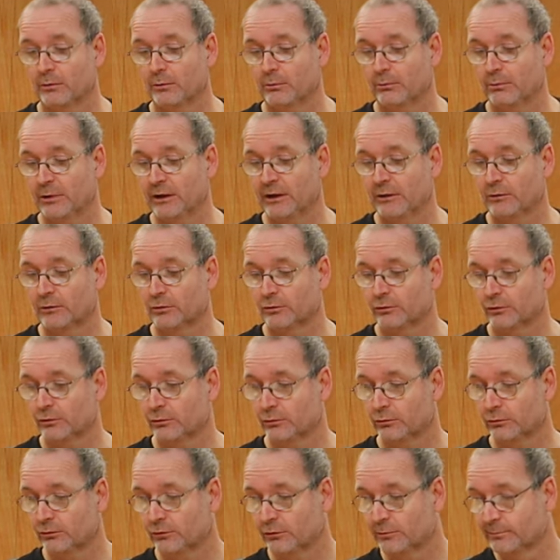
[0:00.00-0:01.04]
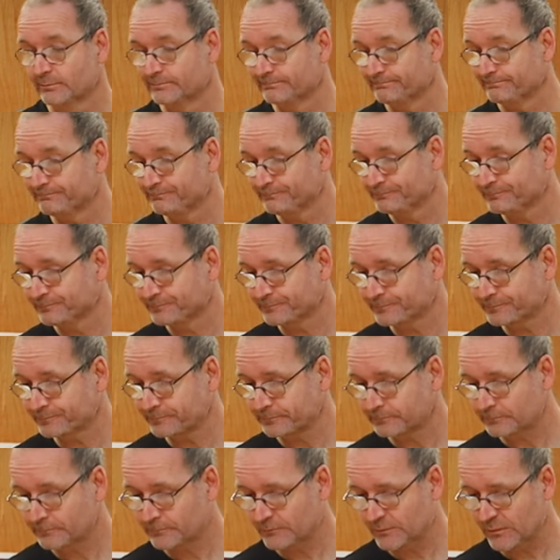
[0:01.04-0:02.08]
power tools.
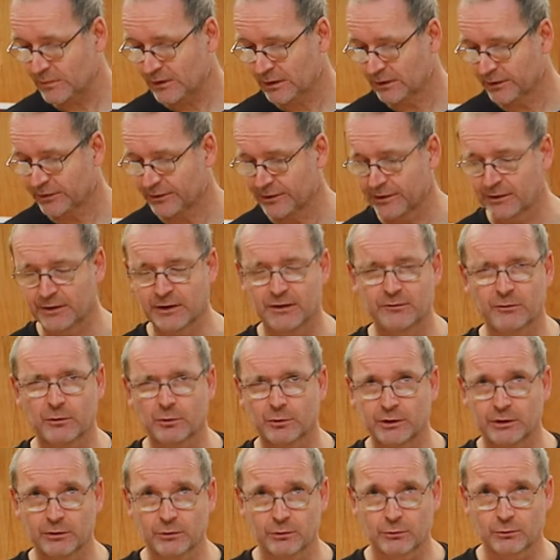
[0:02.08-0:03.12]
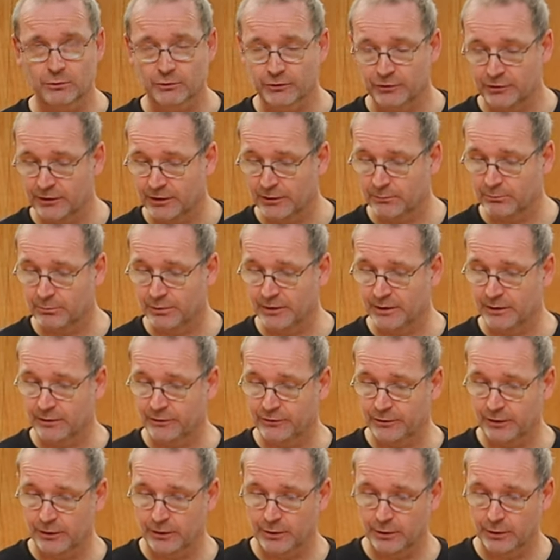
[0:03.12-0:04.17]
I think they've already launched it,
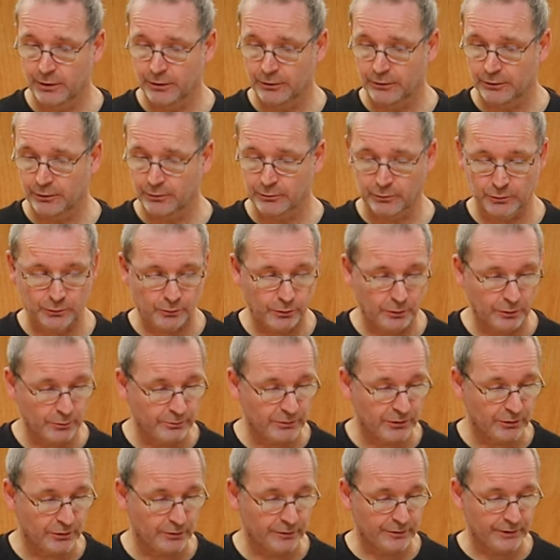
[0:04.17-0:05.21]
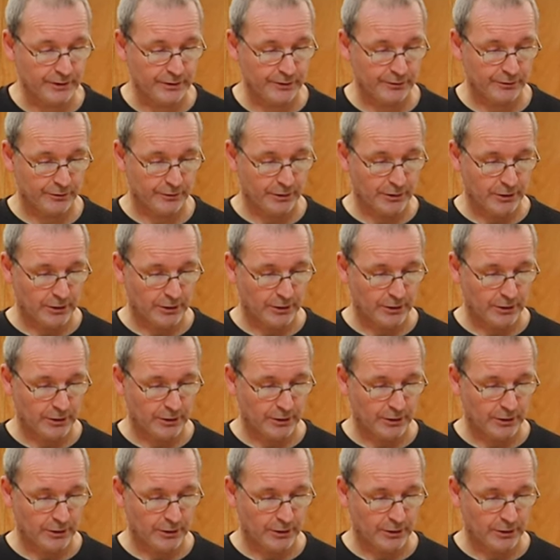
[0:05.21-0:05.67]
but don't quote me on that.